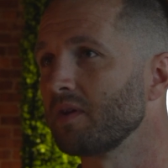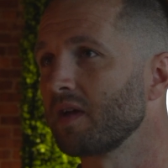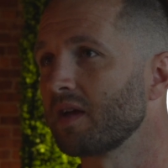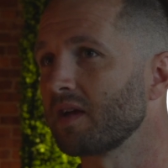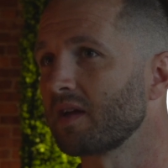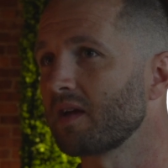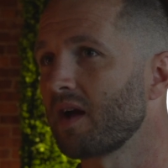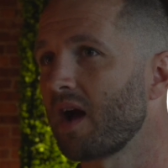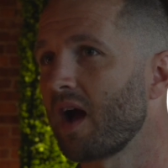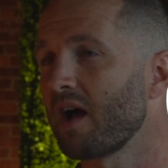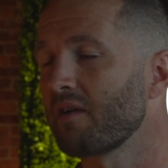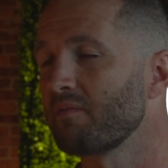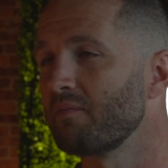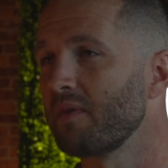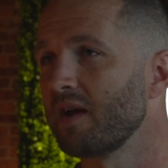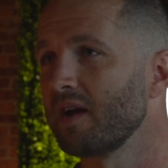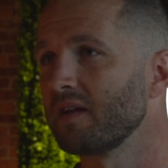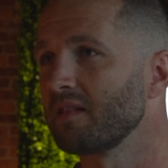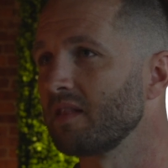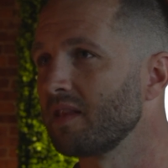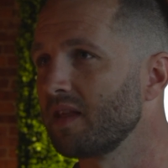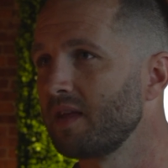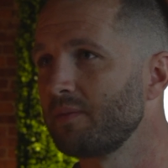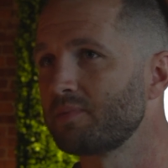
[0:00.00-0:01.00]
Like I've
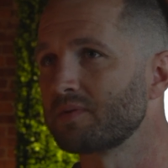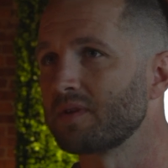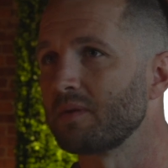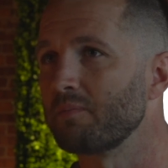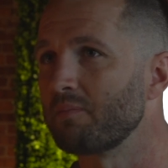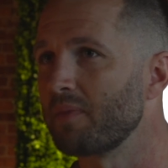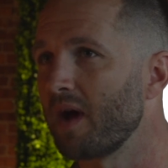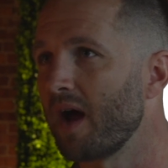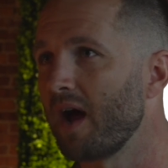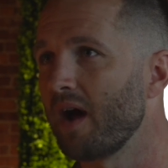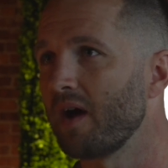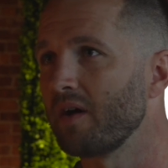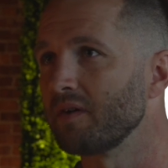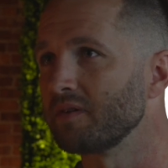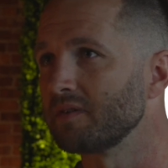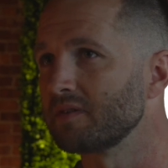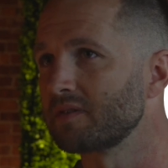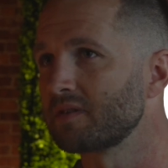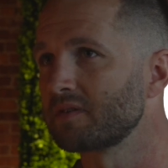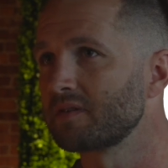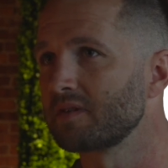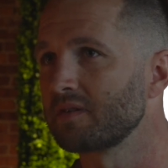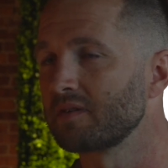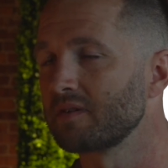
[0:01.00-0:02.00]
made leaps and
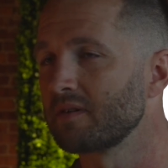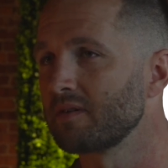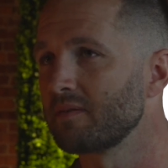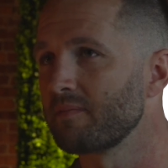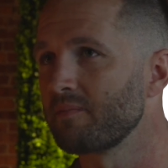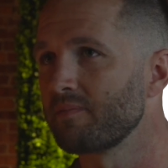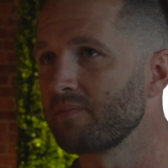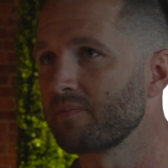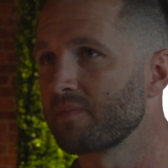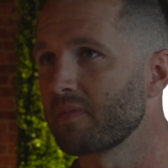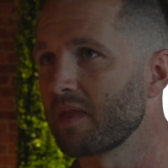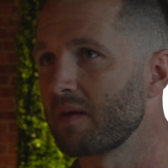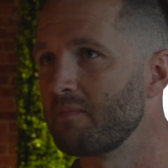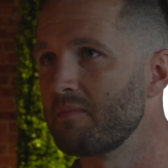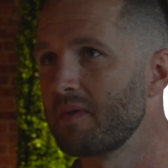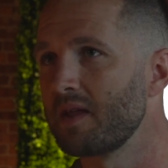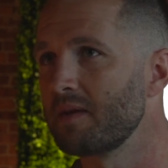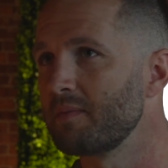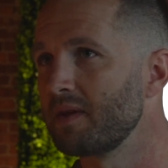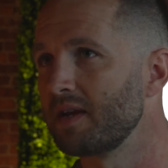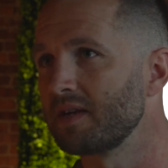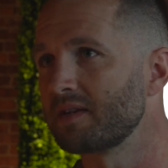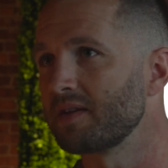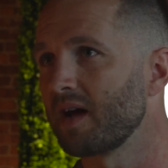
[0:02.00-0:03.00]
bounds
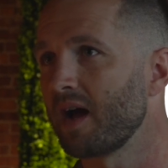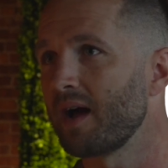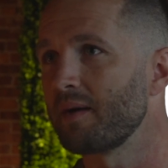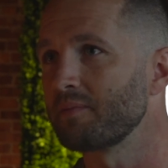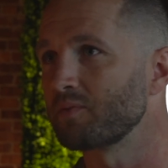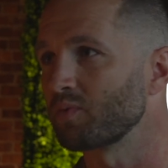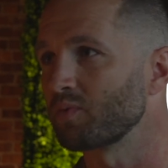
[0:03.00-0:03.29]
many times